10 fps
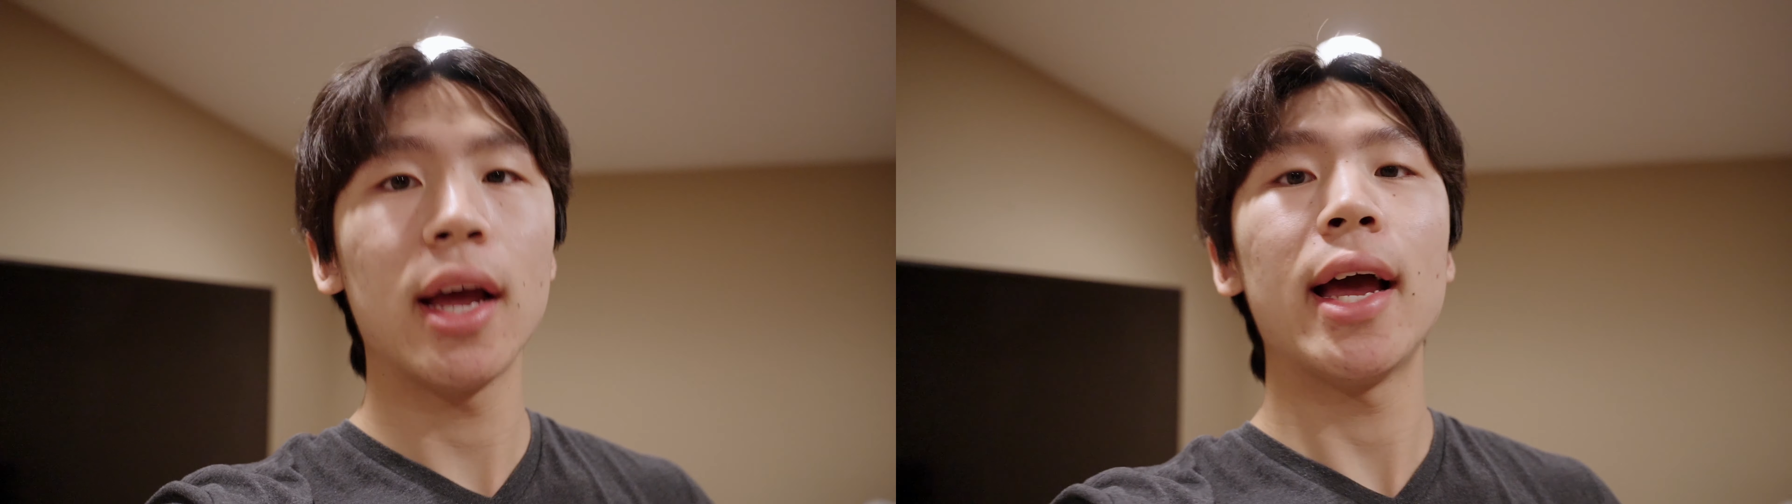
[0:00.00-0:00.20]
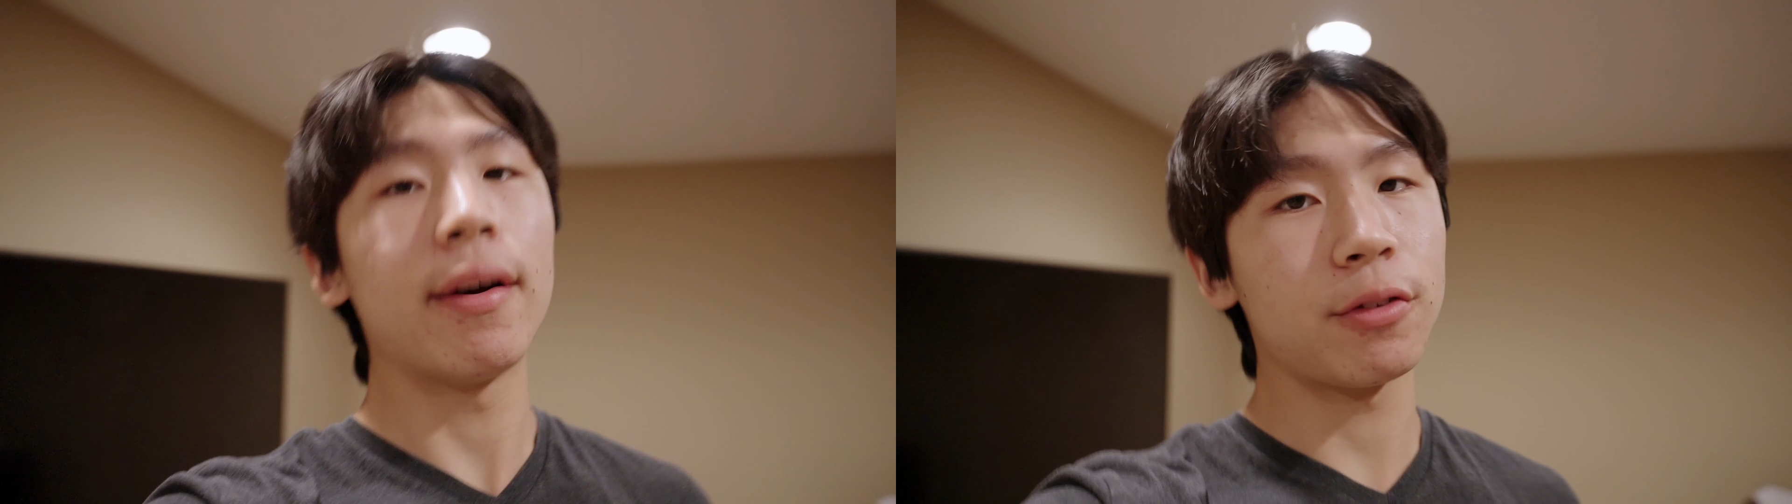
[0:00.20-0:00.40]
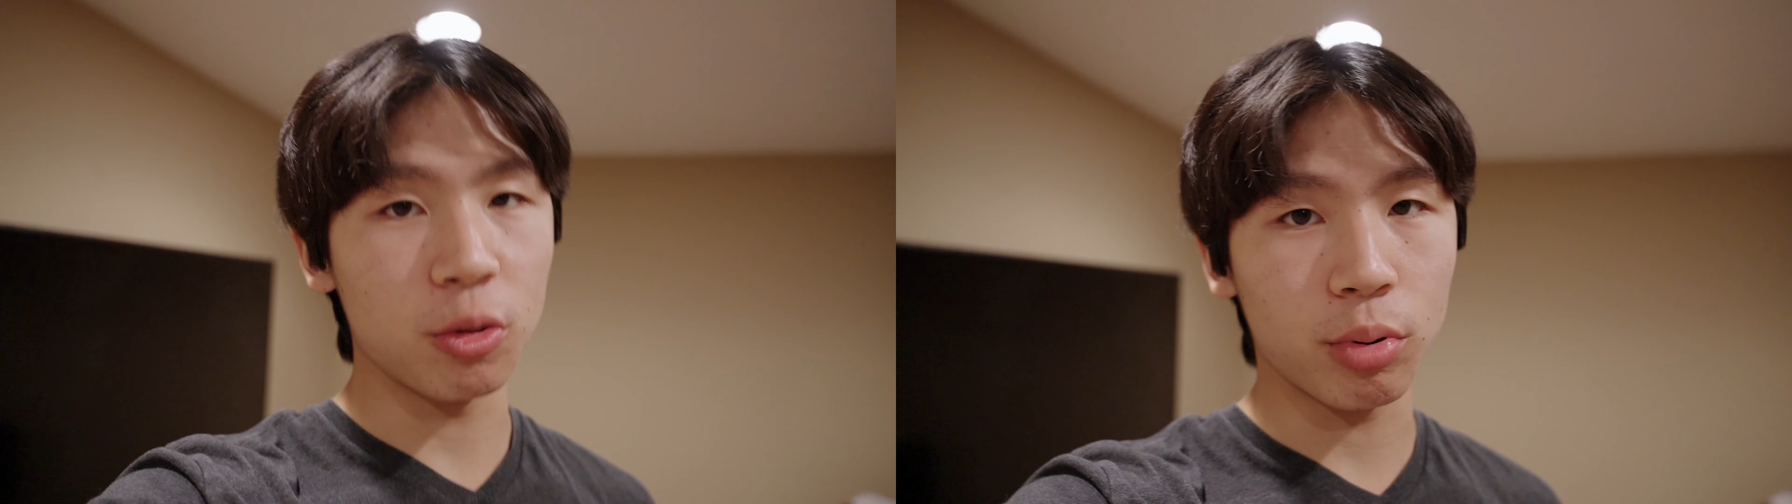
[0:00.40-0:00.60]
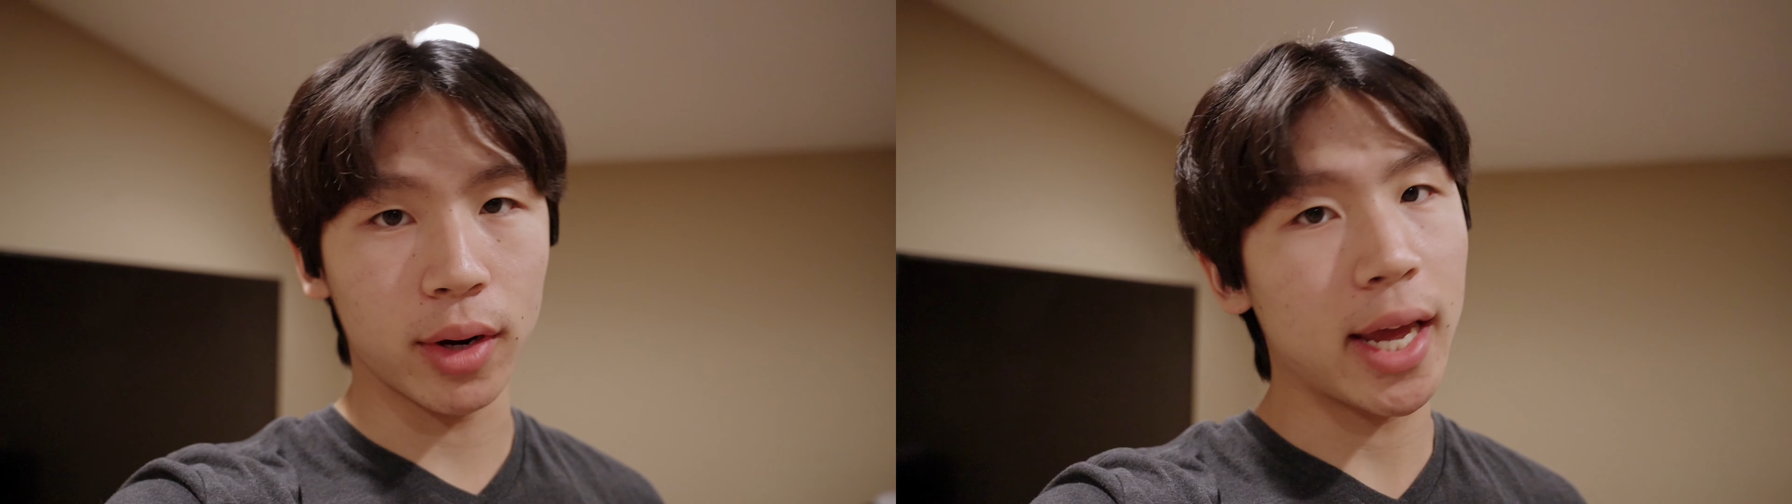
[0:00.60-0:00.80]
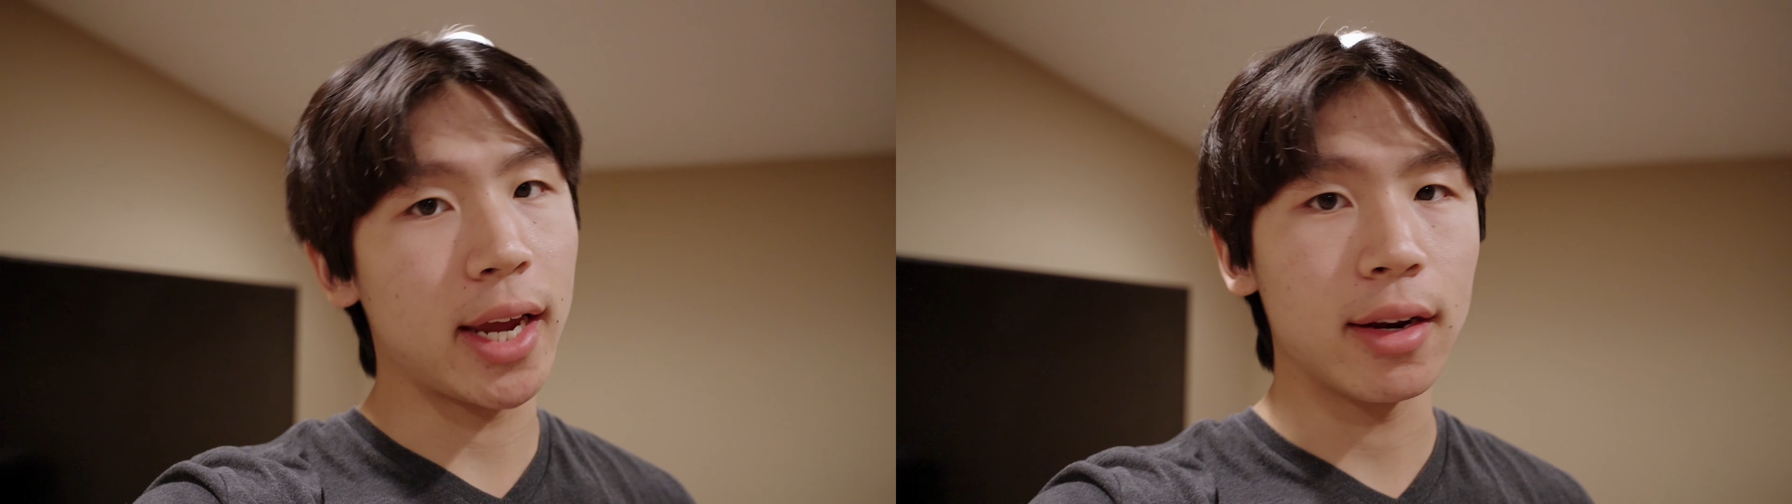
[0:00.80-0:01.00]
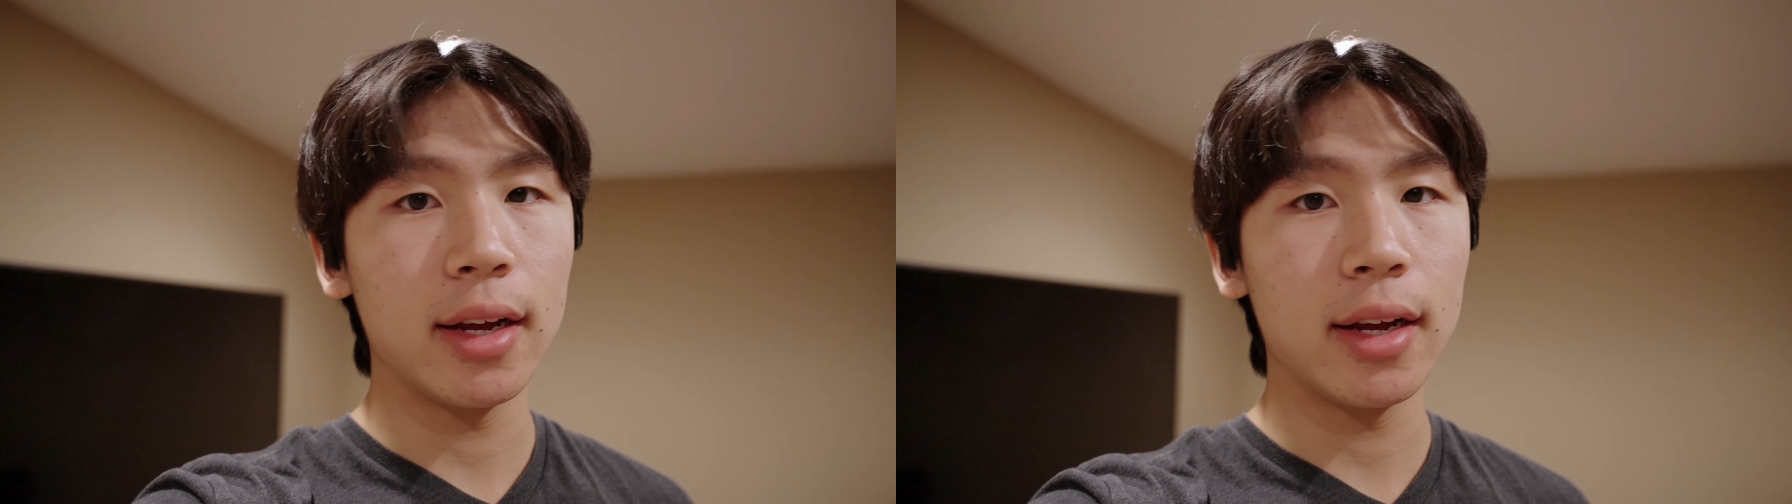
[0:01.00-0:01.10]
f2.8.